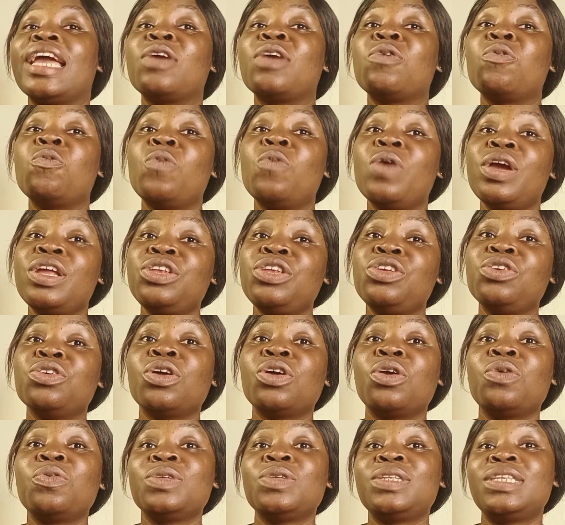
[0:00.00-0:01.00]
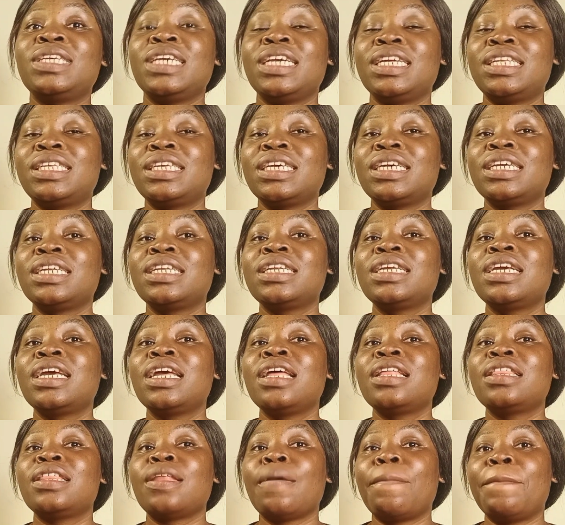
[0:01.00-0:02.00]
like when you're rotating
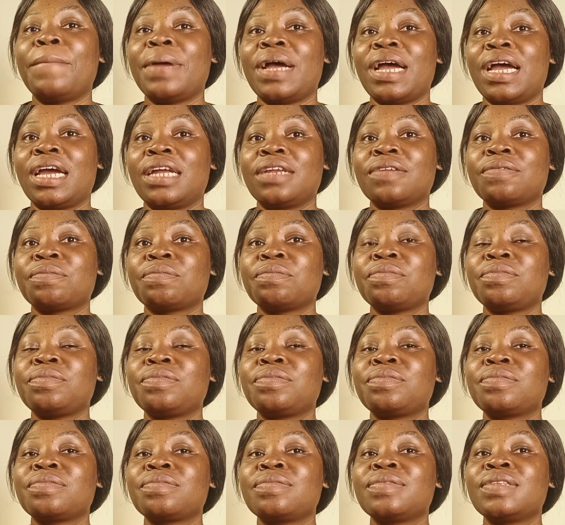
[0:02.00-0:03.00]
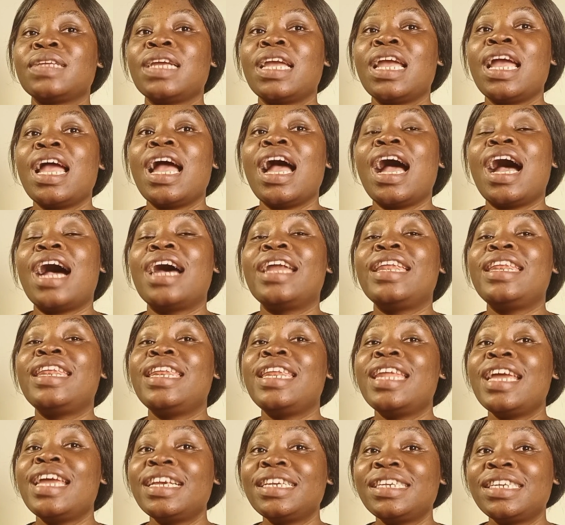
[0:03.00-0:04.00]
the pan. Our
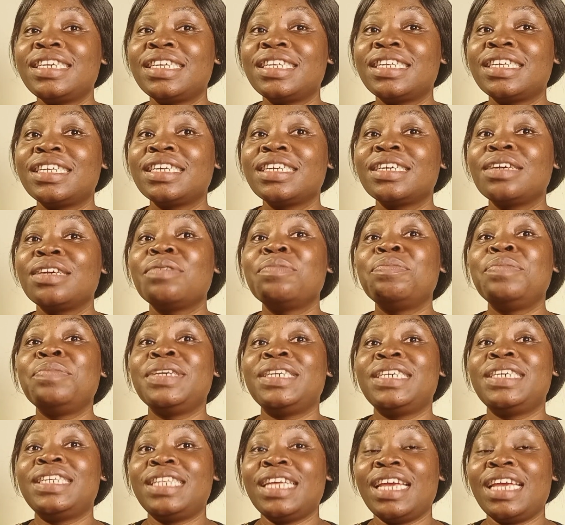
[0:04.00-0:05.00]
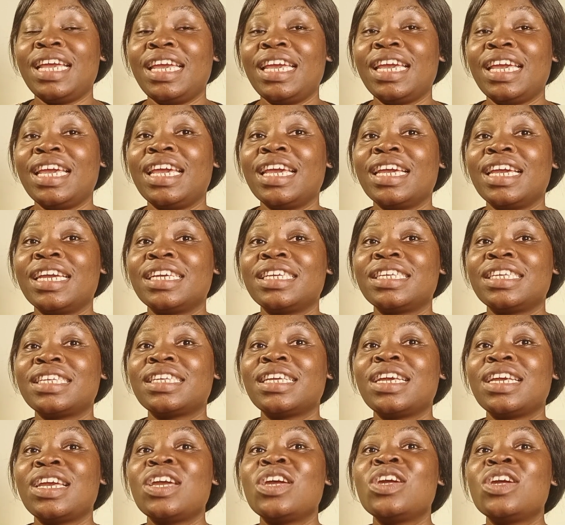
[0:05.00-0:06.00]
next mistake is
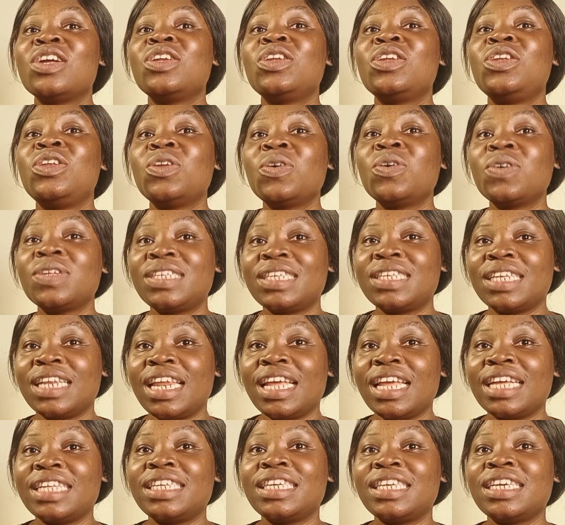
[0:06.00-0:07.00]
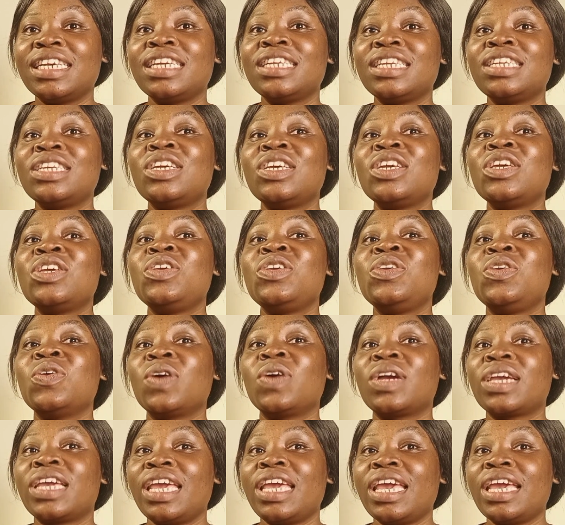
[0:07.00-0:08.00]
not letting
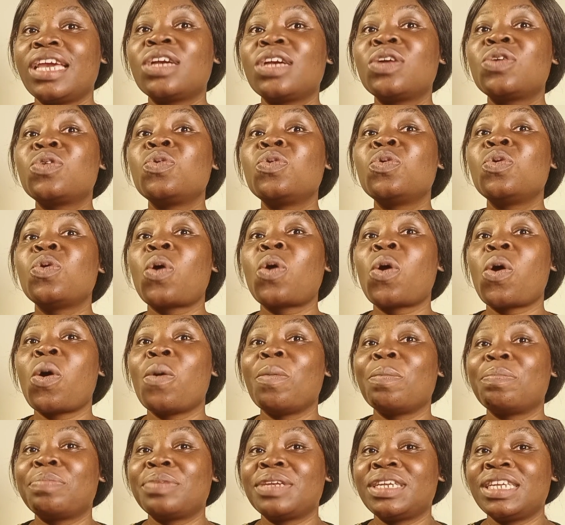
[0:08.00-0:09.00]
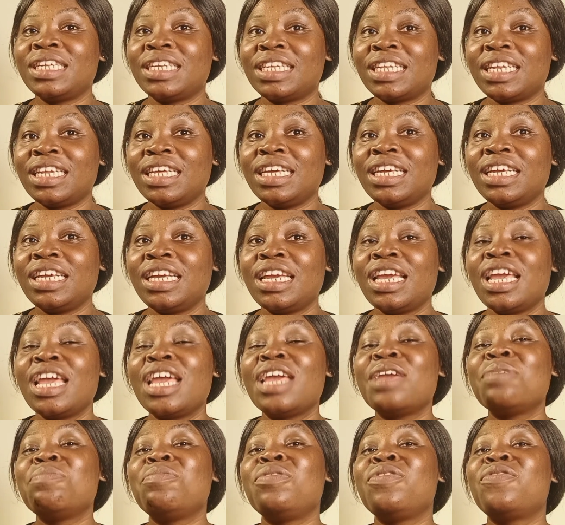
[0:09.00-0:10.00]
your cake cool completely
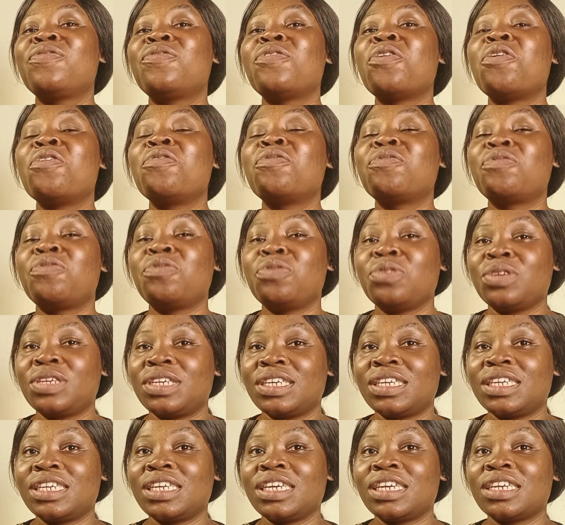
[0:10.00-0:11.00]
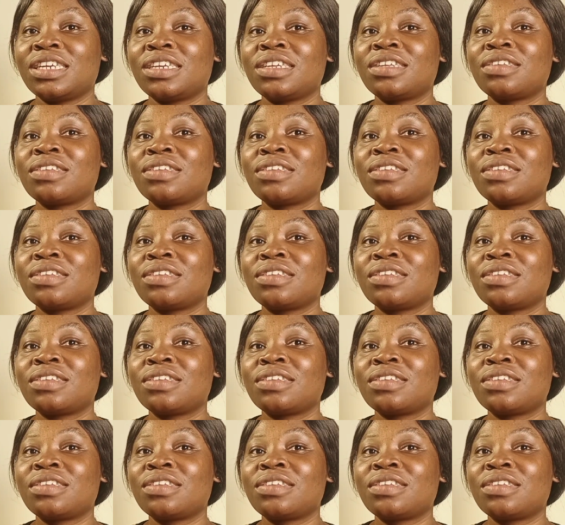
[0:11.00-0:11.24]
before frosting.